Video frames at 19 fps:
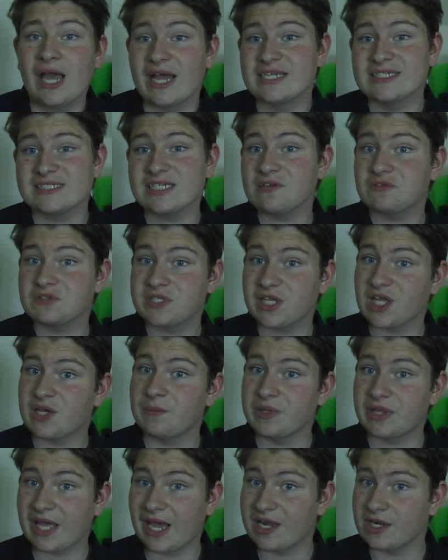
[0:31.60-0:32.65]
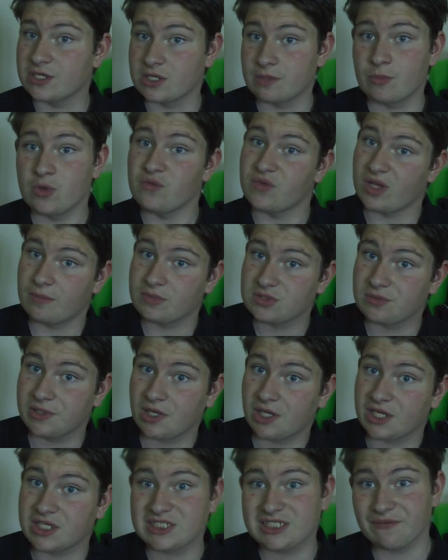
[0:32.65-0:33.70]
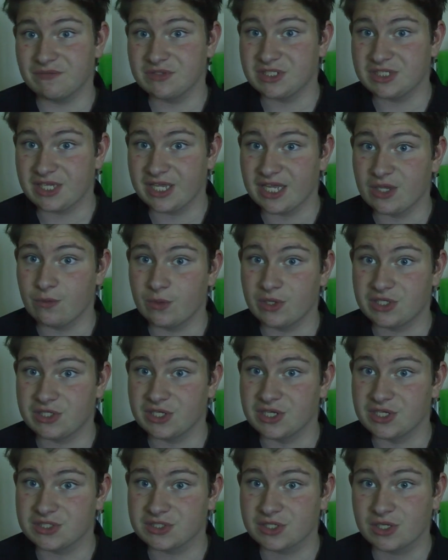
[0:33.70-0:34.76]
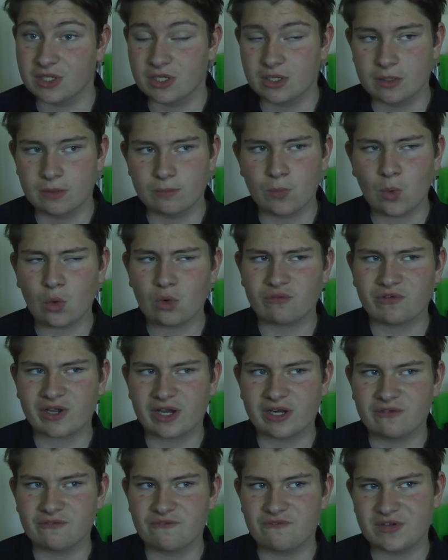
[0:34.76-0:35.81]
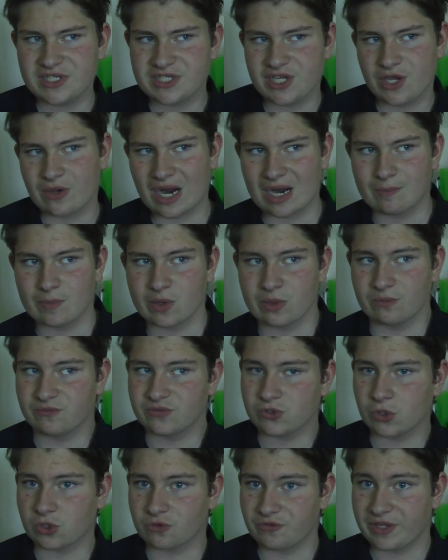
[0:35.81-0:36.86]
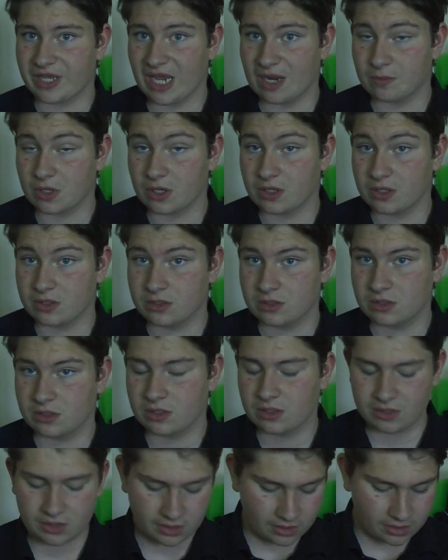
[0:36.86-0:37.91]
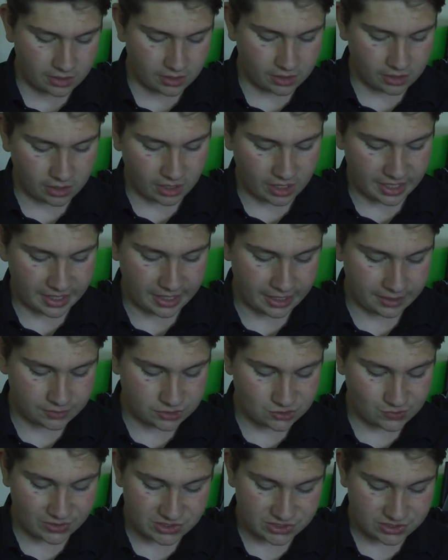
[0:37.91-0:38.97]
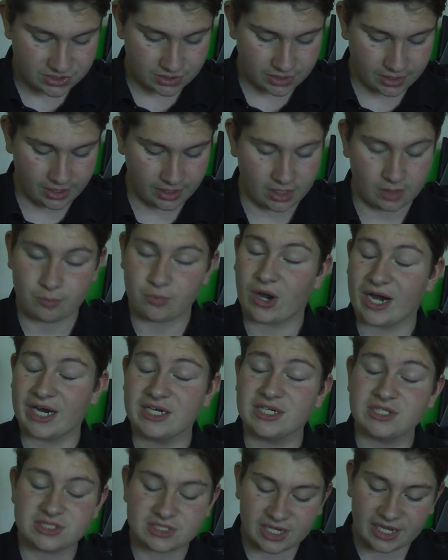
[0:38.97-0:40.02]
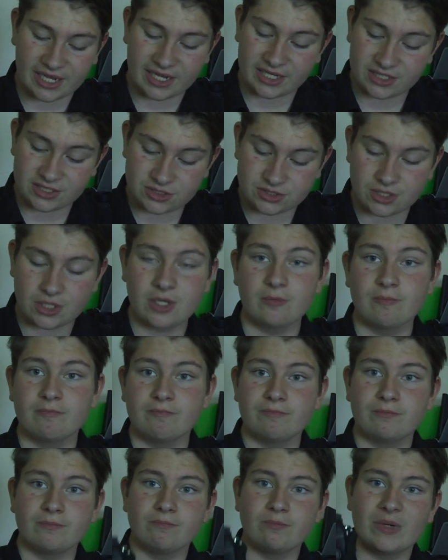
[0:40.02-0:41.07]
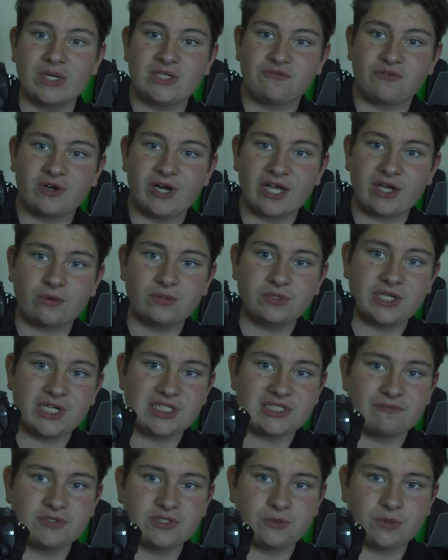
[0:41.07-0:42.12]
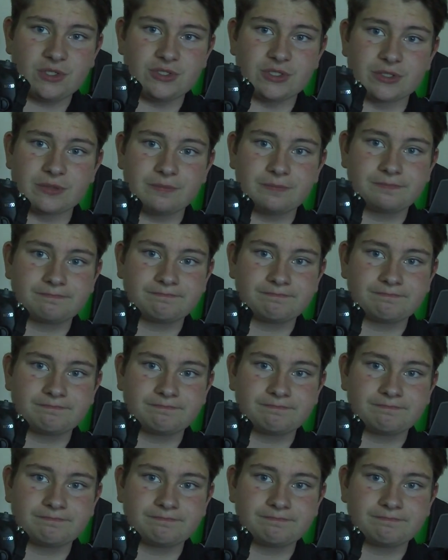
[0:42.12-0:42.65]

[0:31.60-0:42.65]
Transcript: and instead of sticking with Canon and moving up to something like a 70D, which is more of a kind of video camera than photography camera, uh, I switched uh, brand and went for a Nikon D7200.